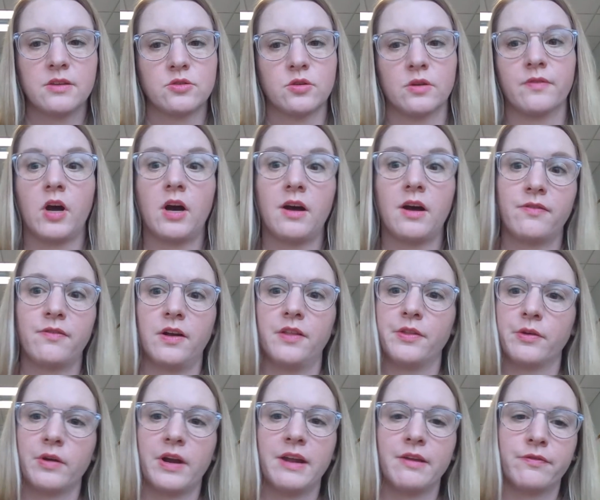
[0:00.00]
sort of off on
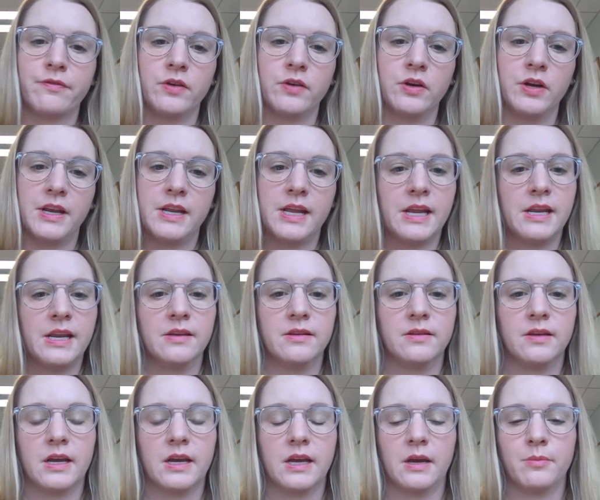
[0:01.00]
the right foot
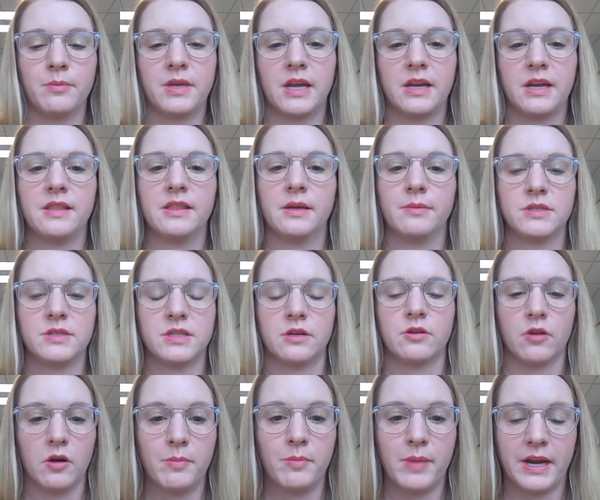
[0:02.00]
and um, getting them to
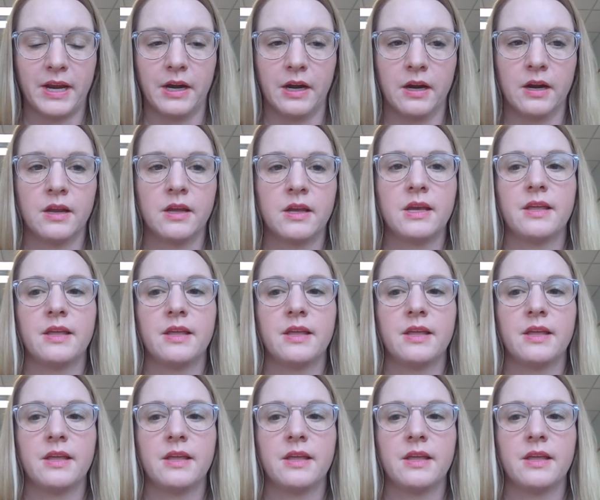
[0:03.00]
grow better,